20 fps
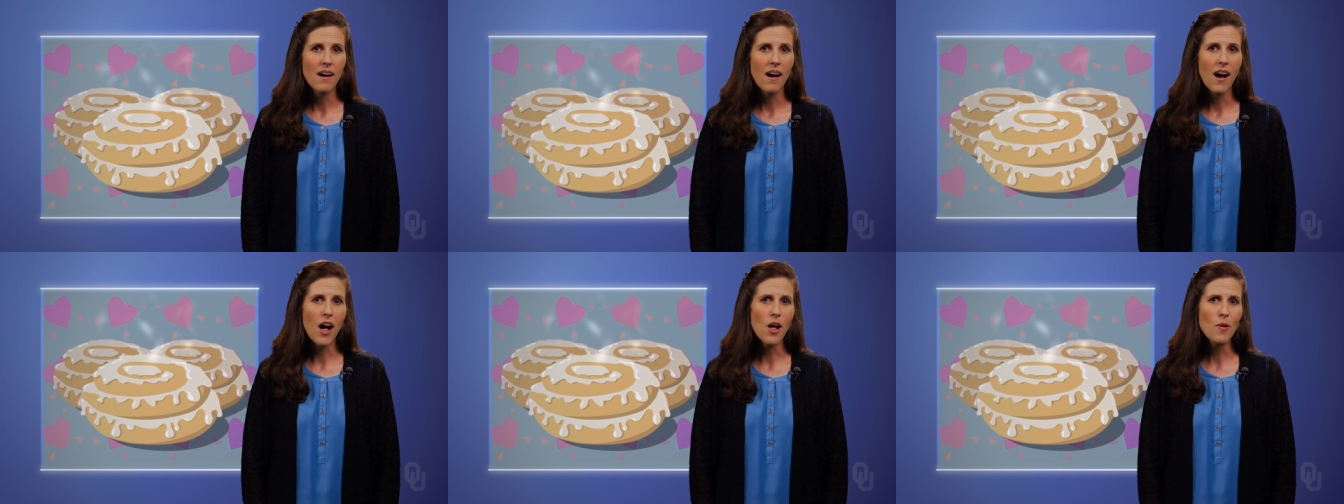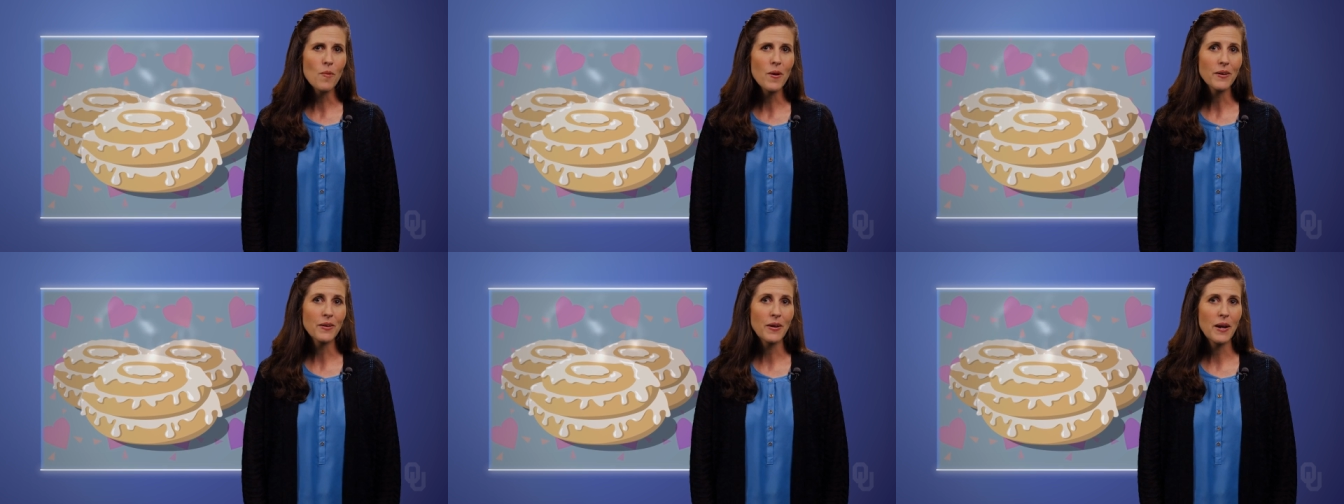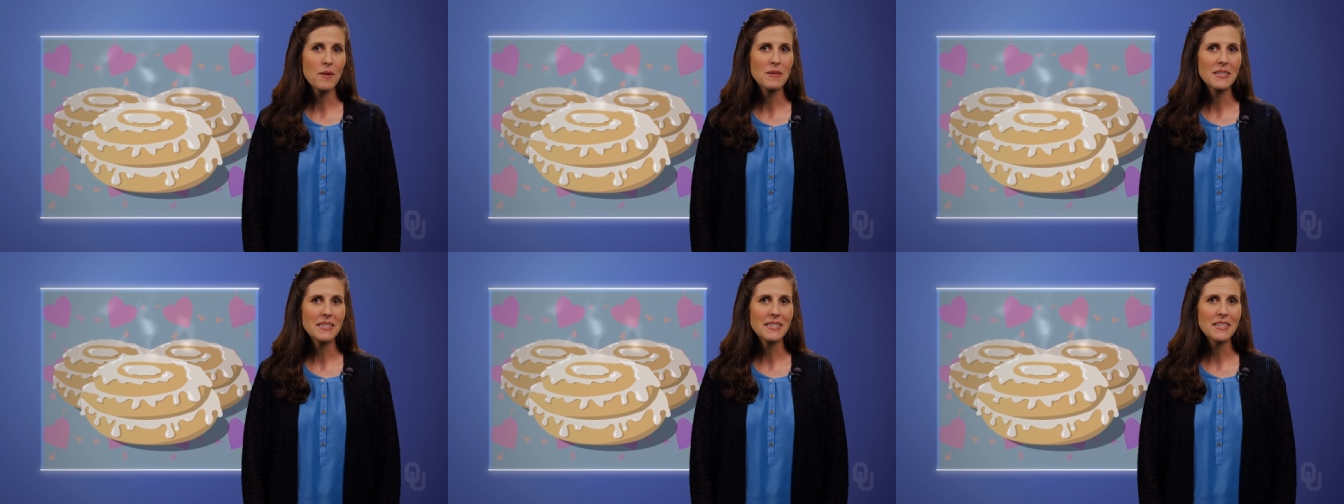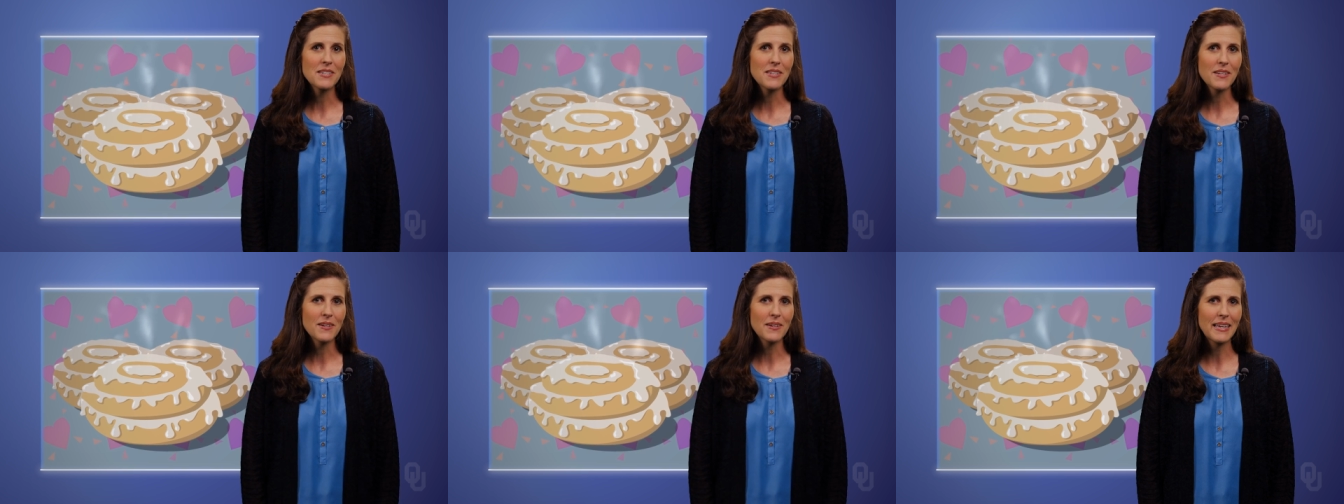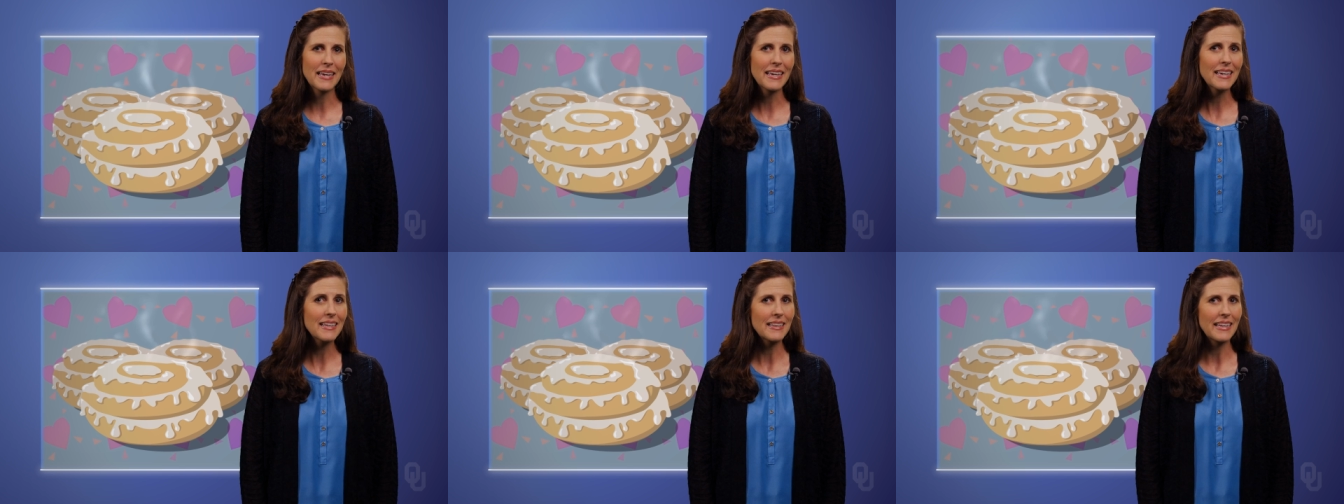all while Grandma sits there
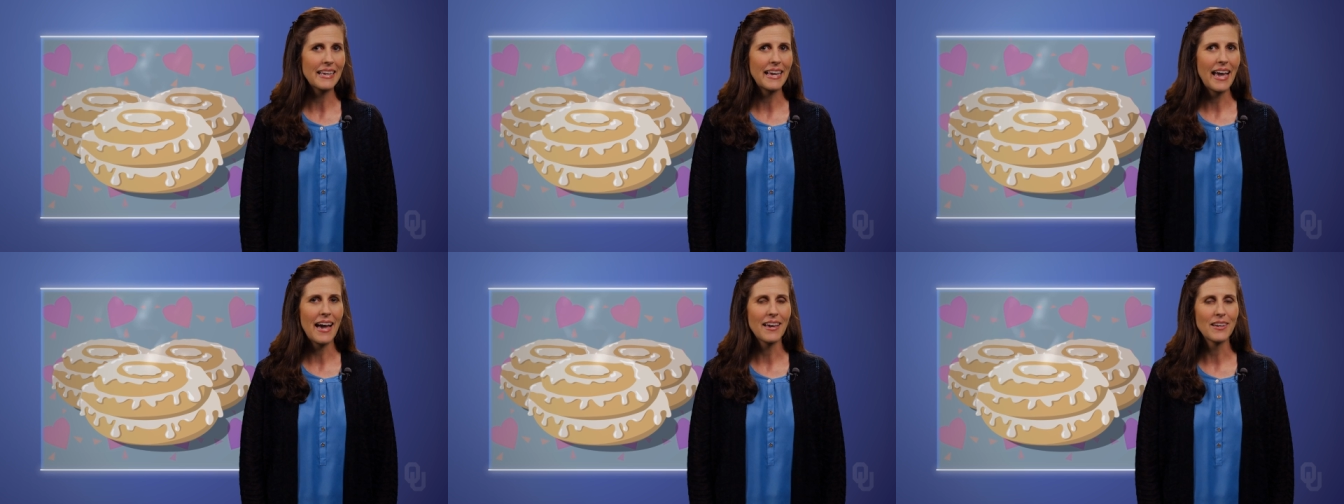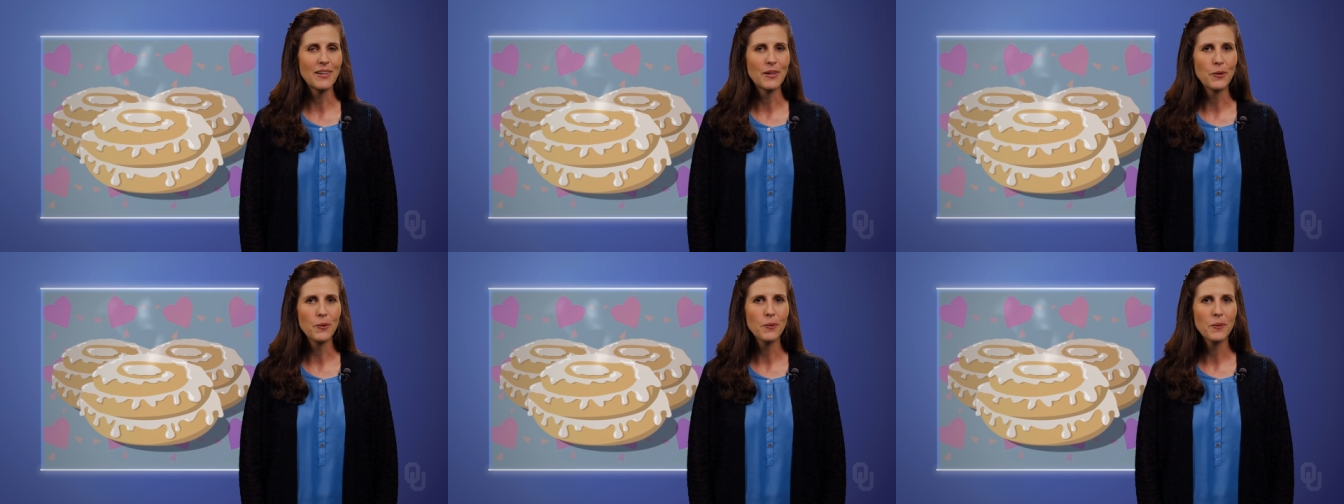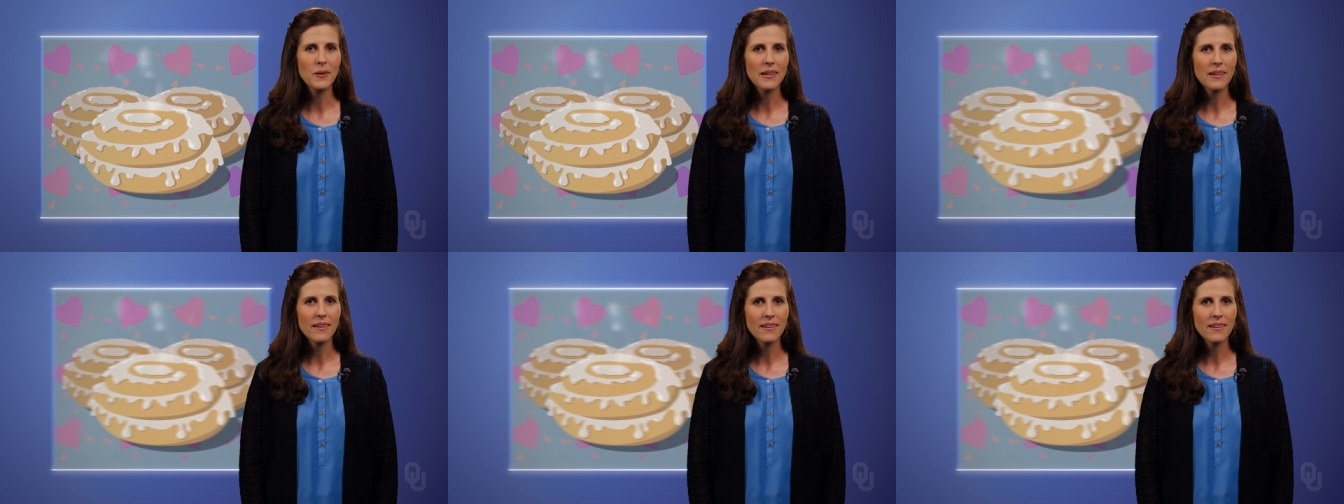giggling at you.